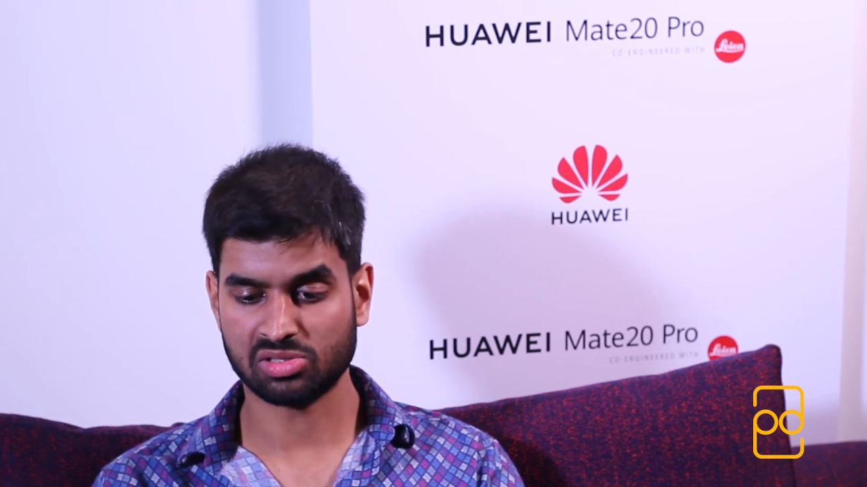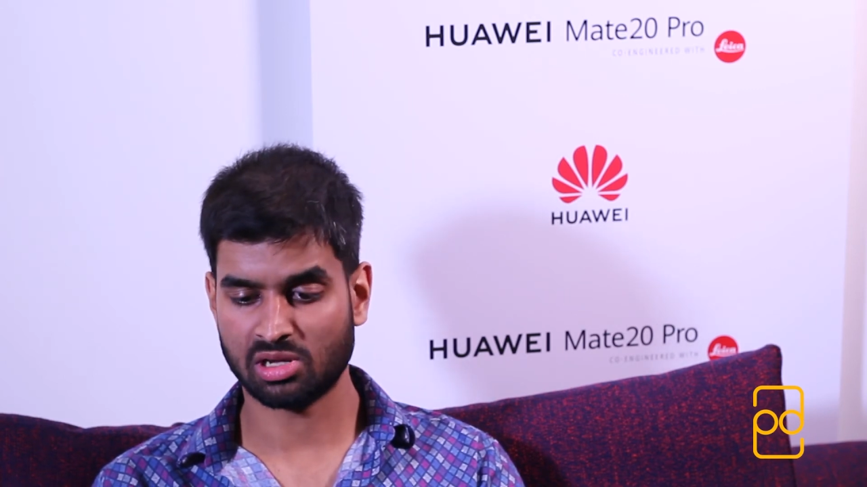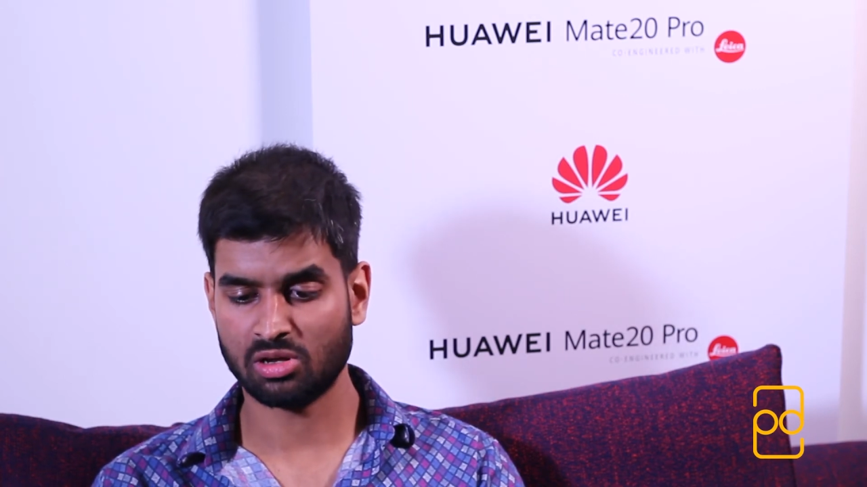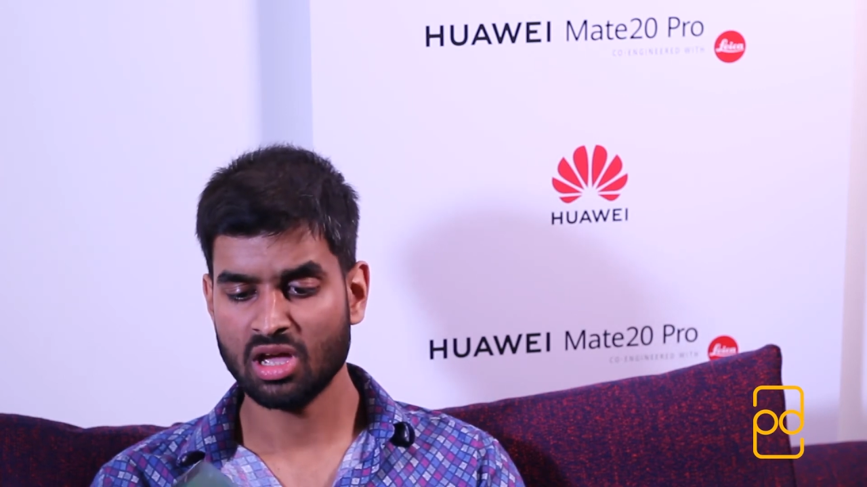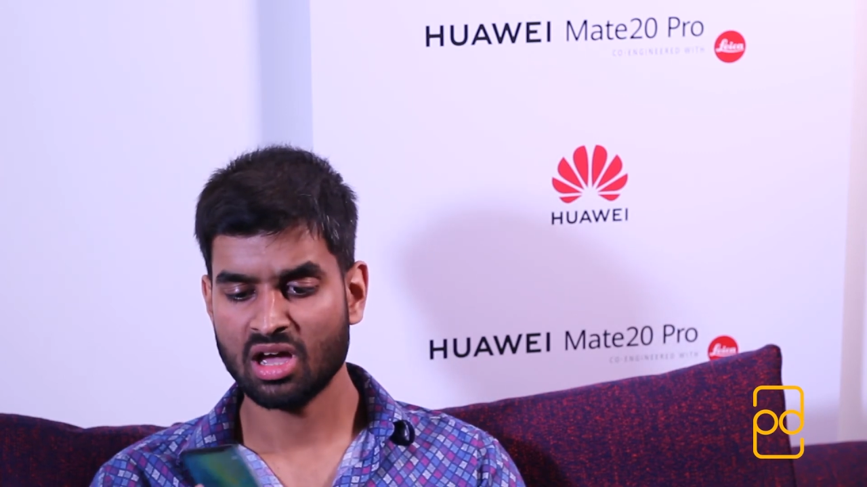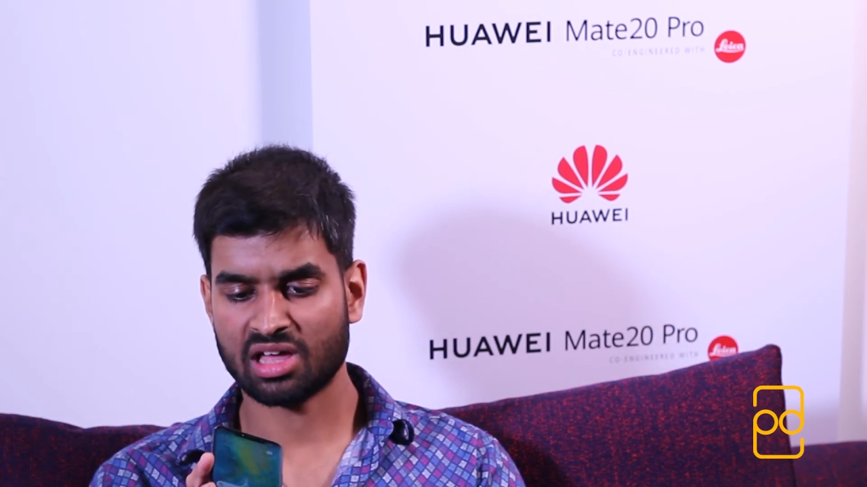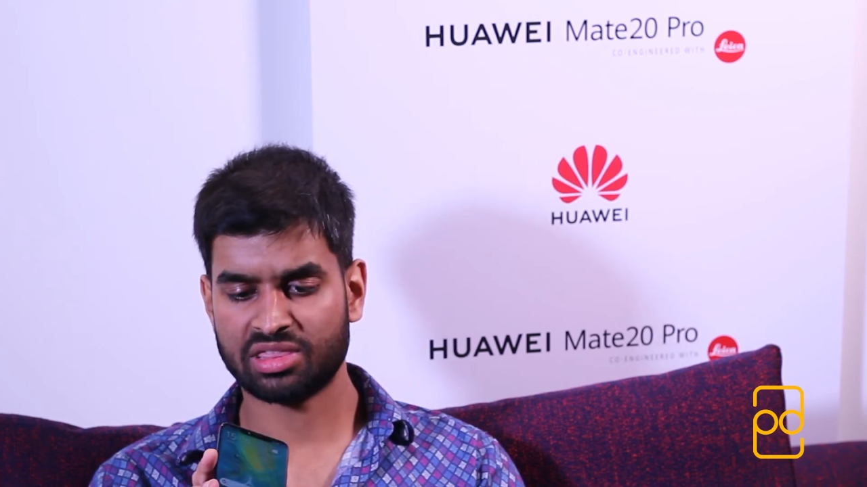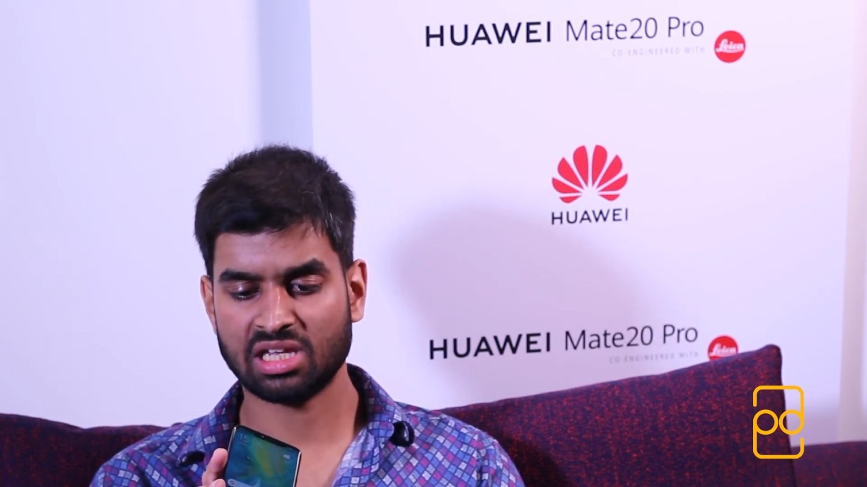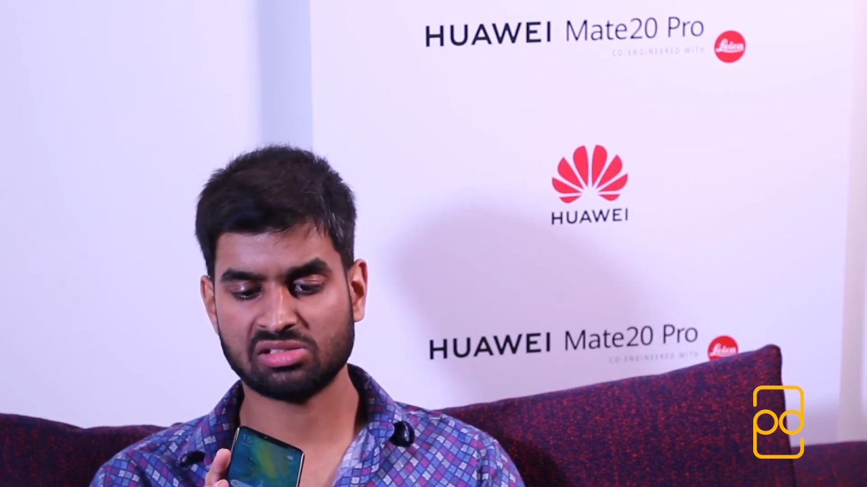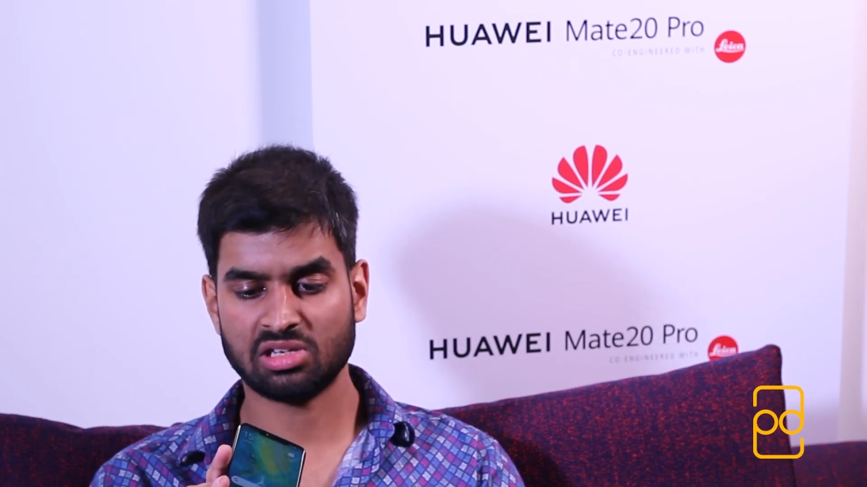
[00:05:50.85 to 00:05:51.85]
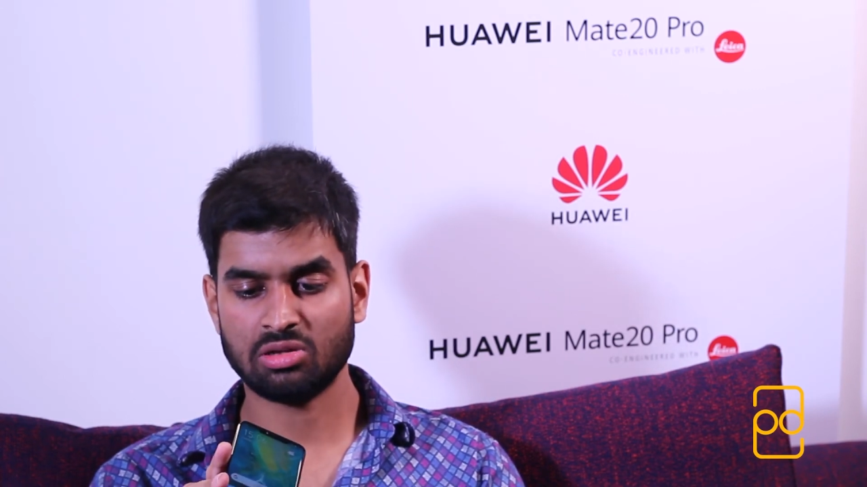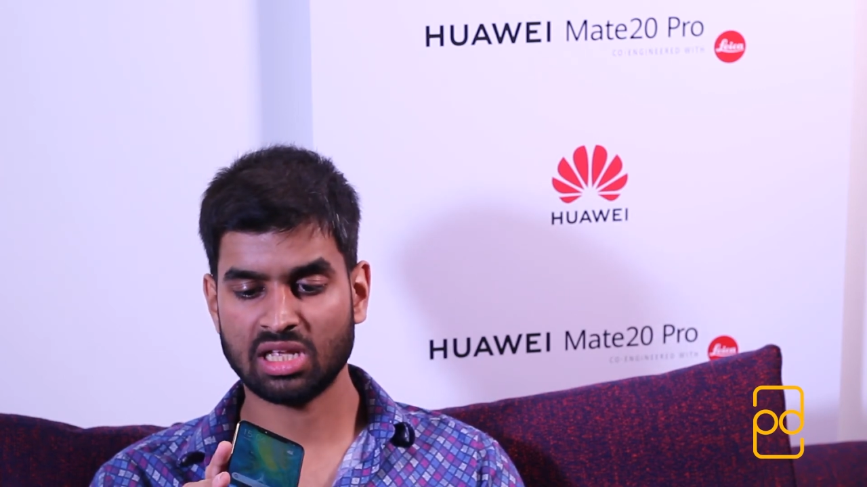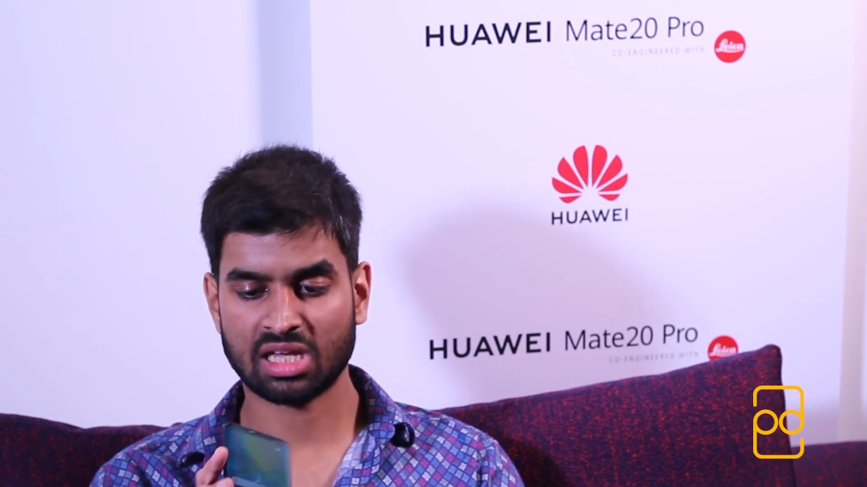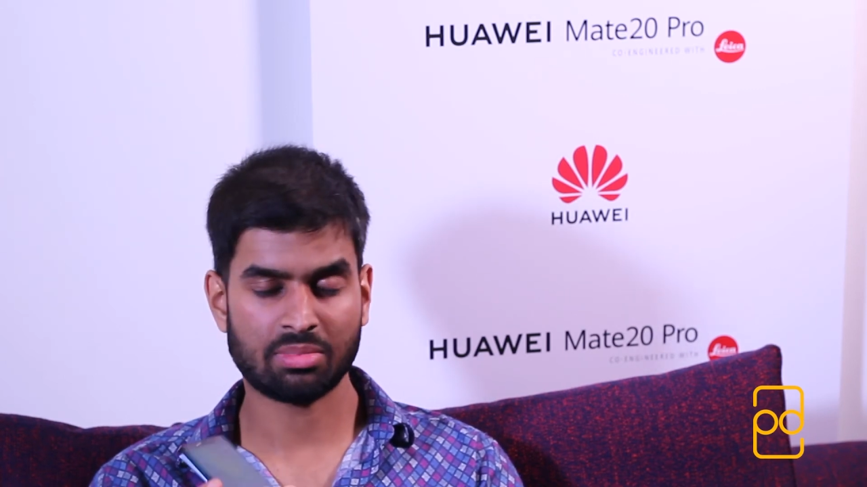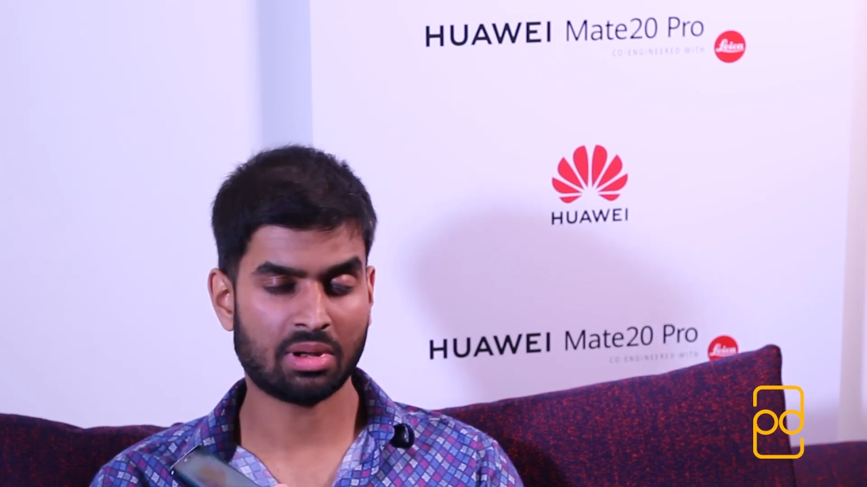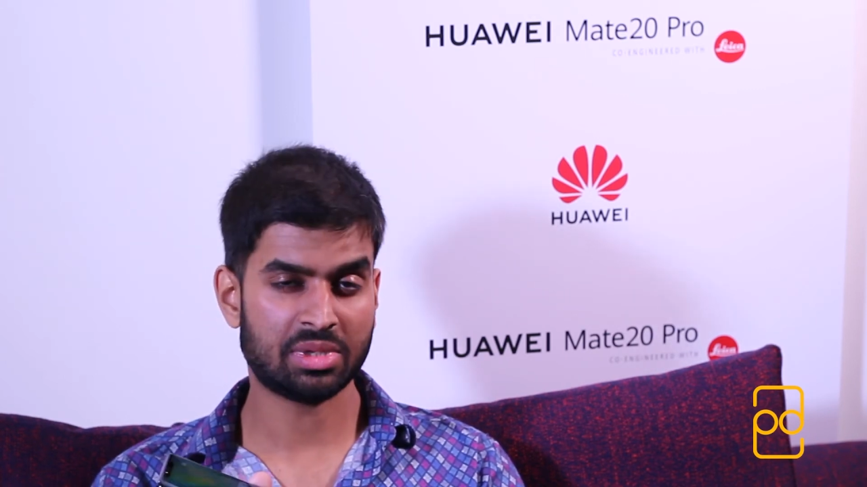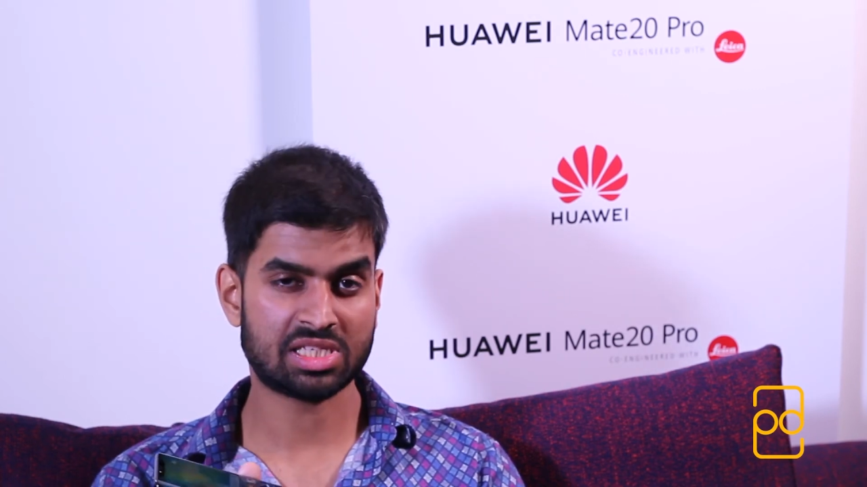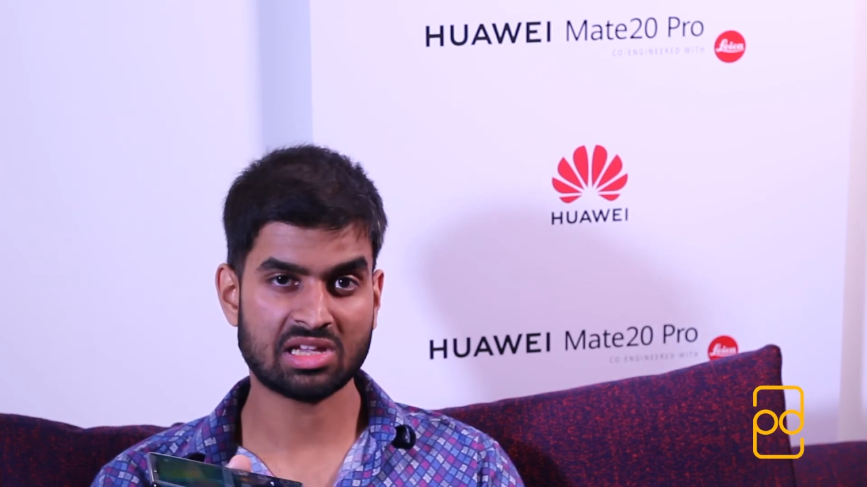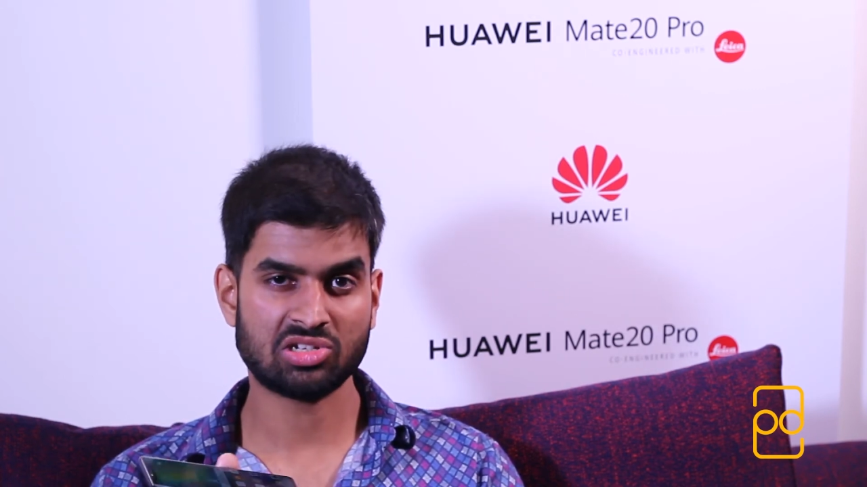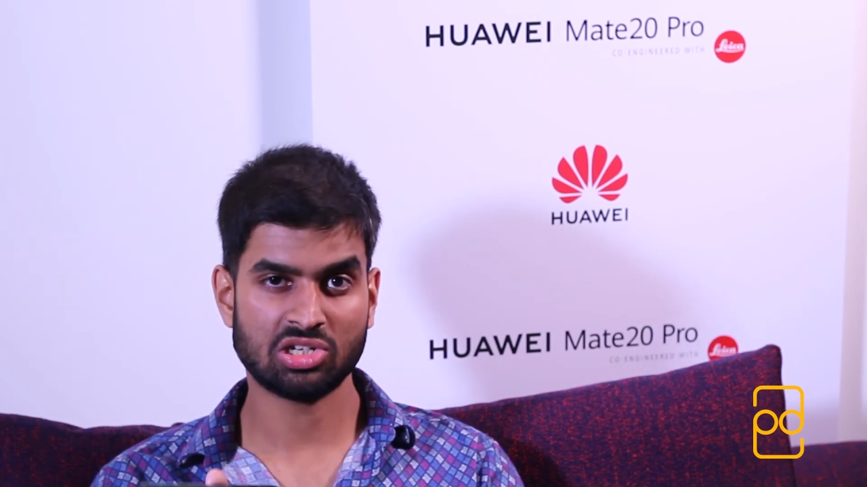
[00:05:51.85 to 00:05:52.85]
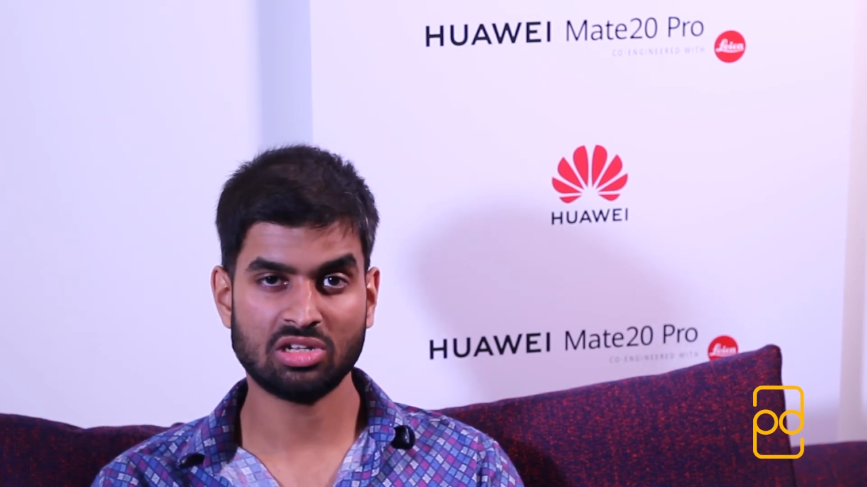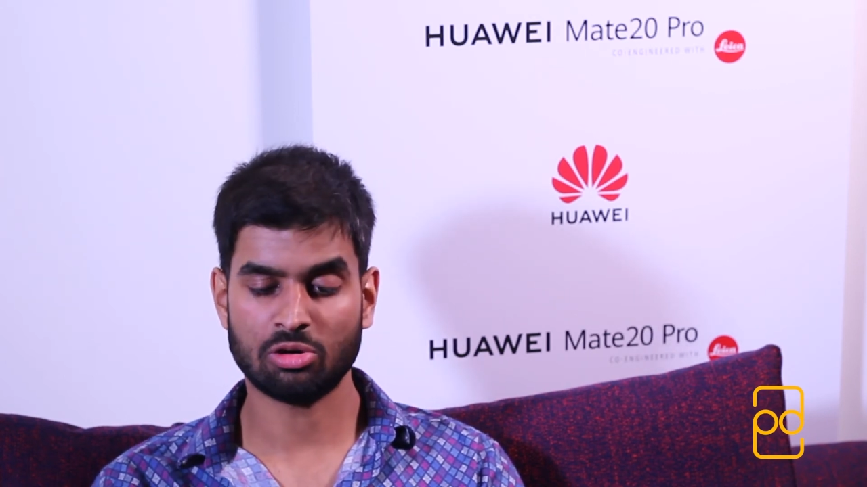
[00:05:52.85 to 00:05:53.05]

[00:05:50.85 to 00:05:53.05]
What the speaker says: So I think it's a unique implementation.